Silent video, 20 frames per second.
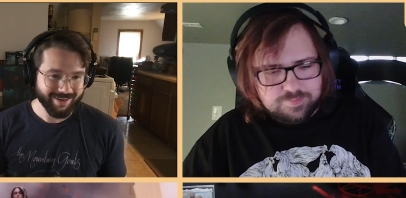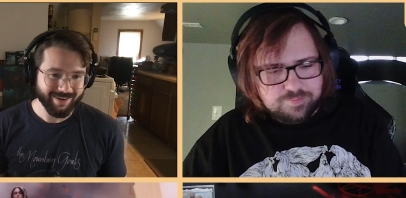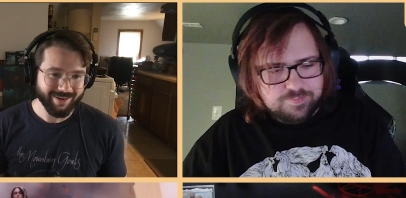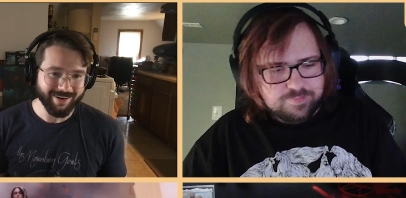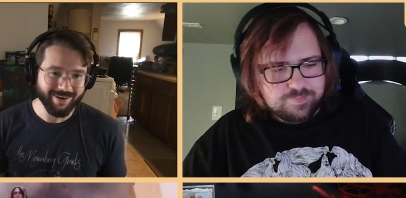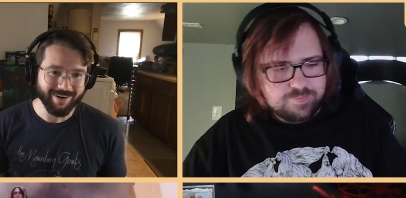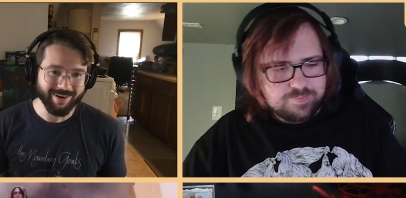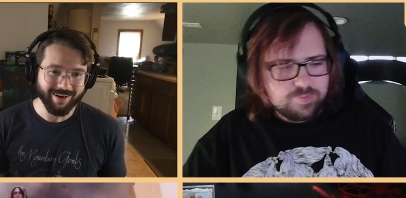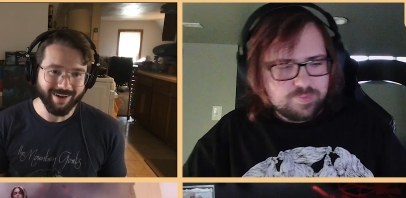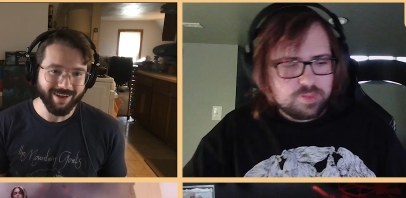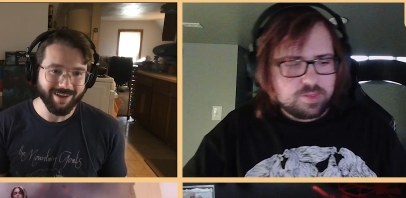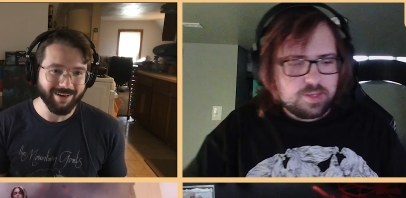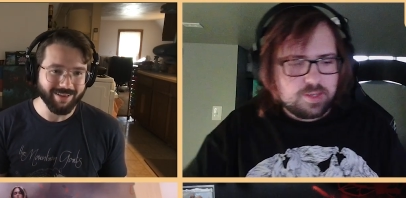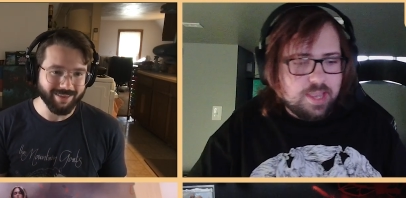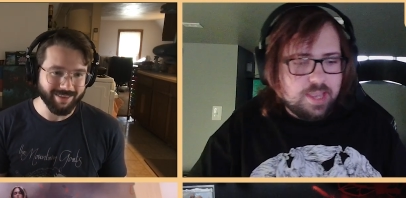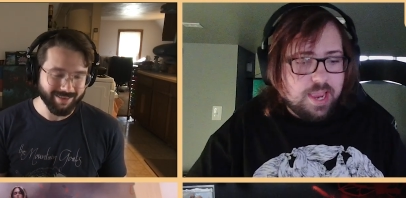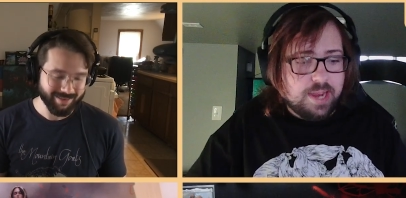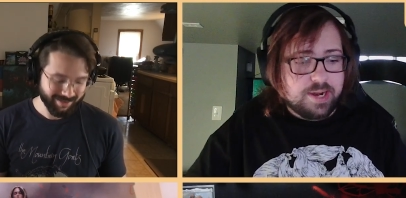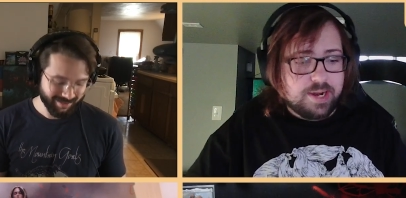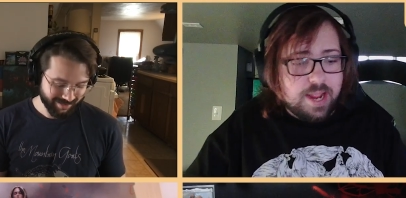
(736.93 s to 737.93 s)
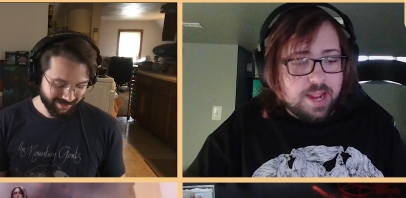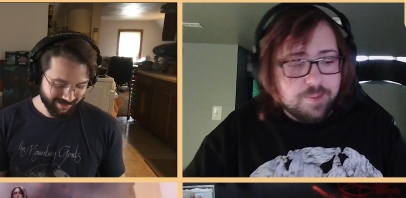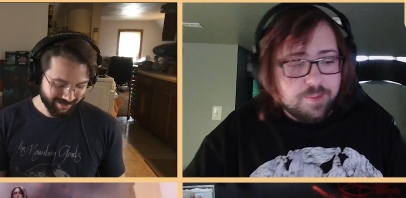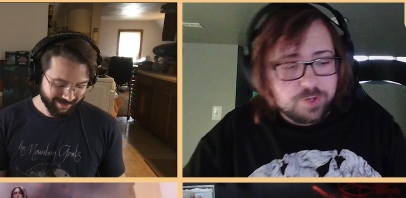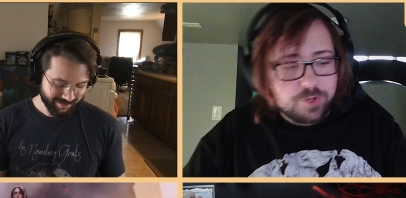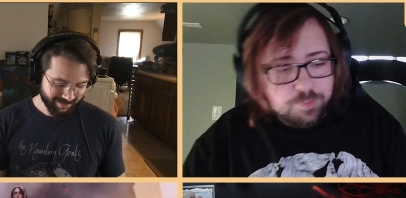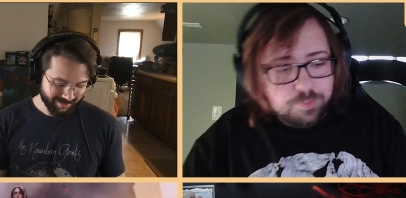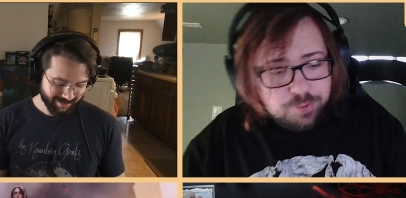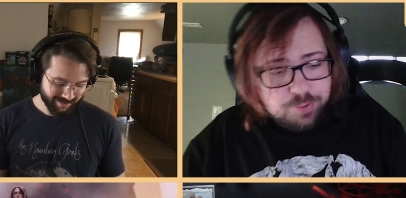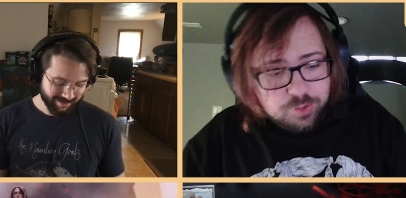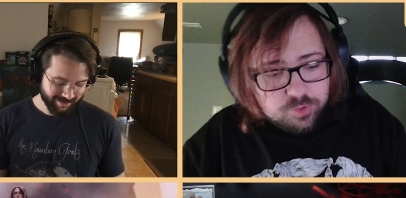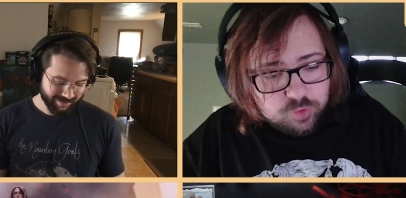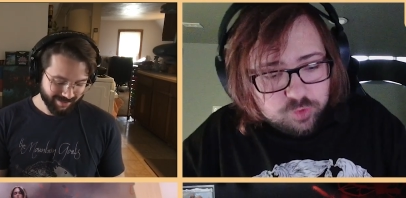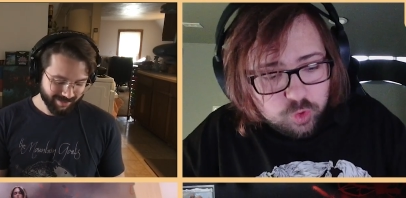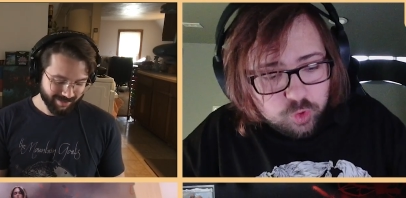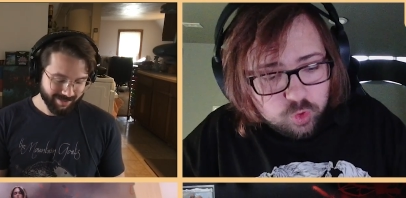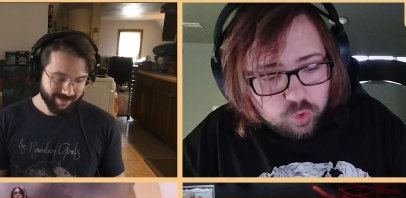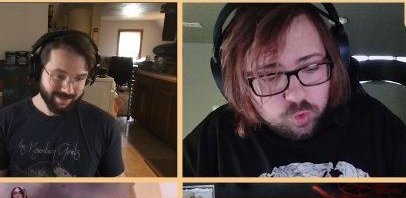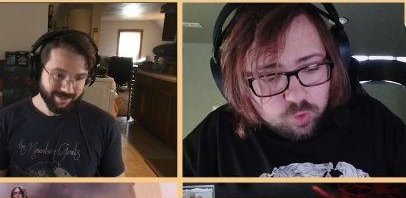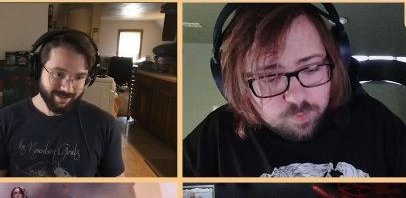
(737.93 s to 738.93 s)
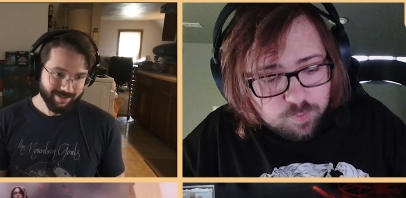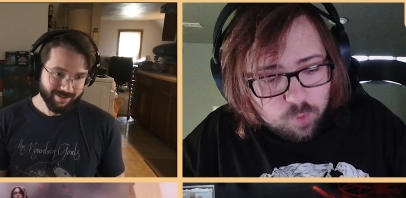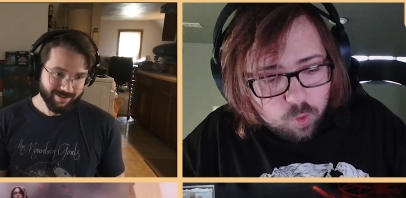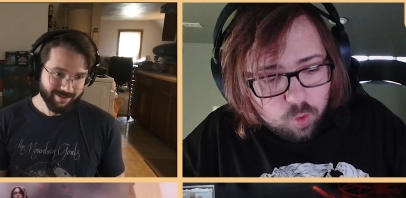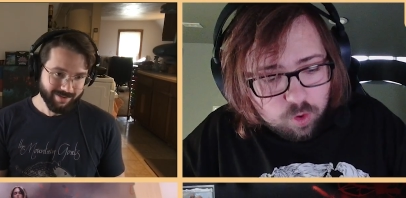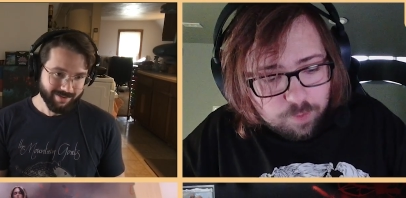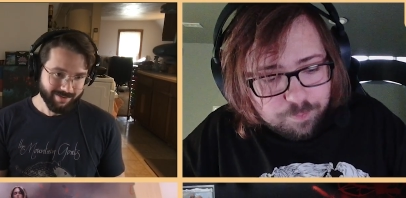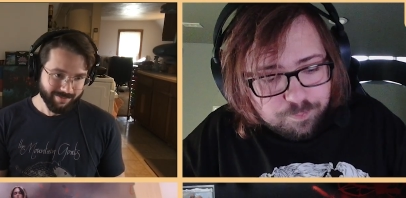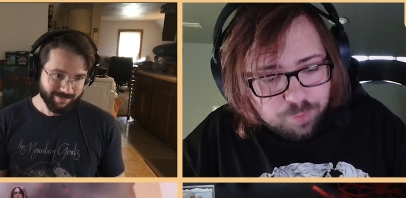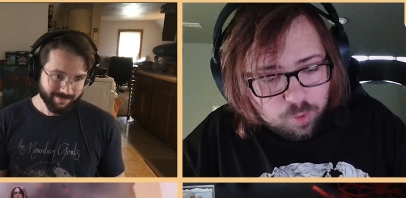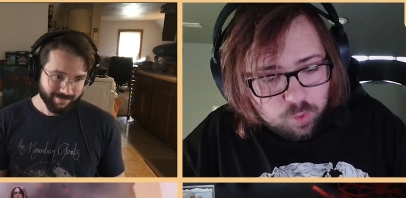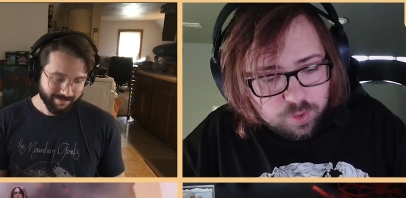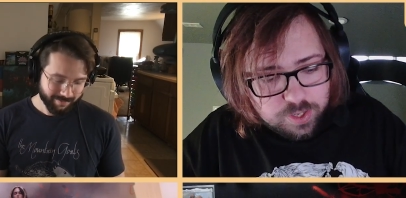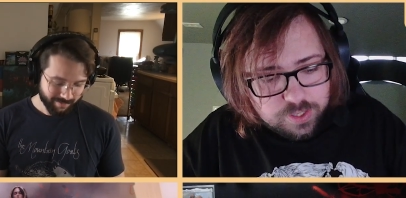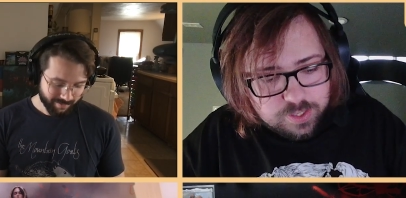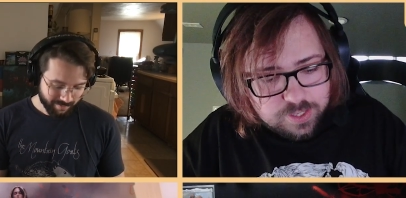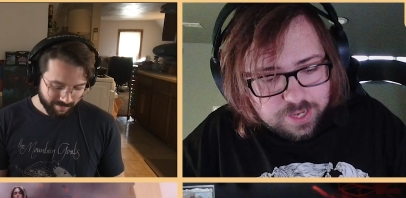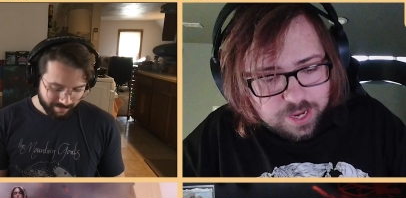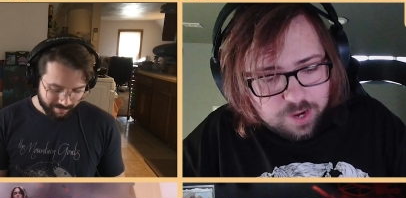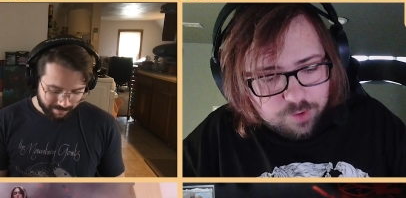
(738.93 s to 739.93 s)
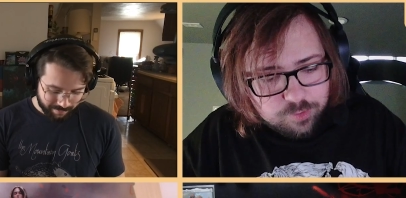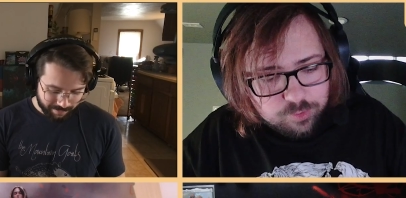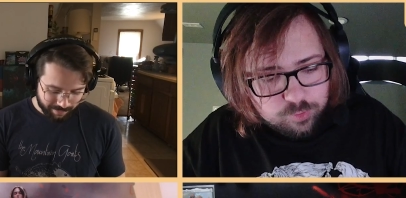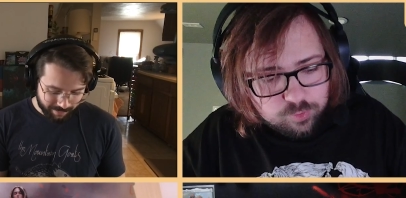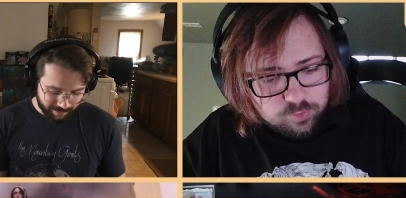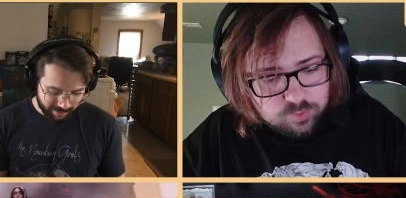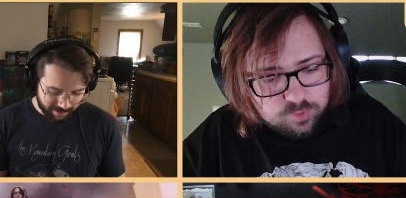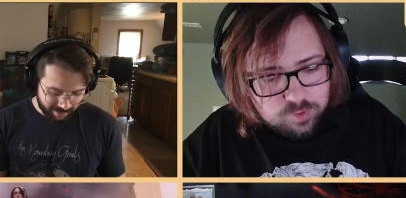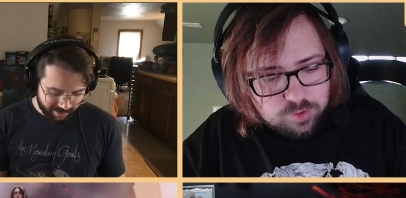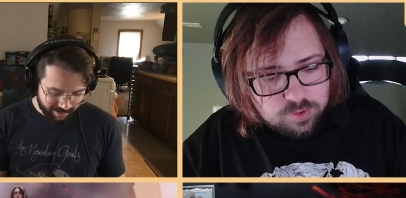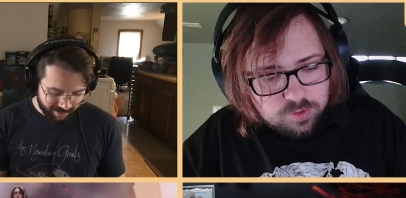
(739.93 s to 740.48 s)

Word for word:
Speaker 1: All right. and I am going to put two more point counters. And